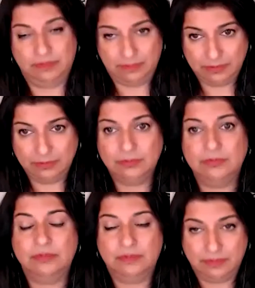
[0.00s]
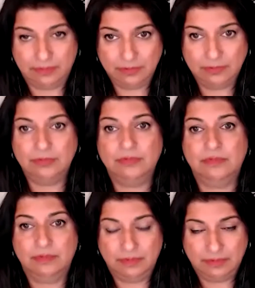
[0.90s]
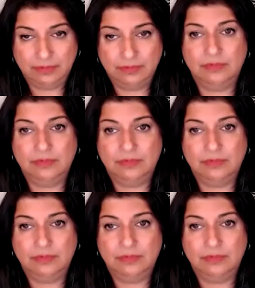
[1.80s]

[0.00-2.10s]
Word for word: think mm-hmm. that's key number one is sponsor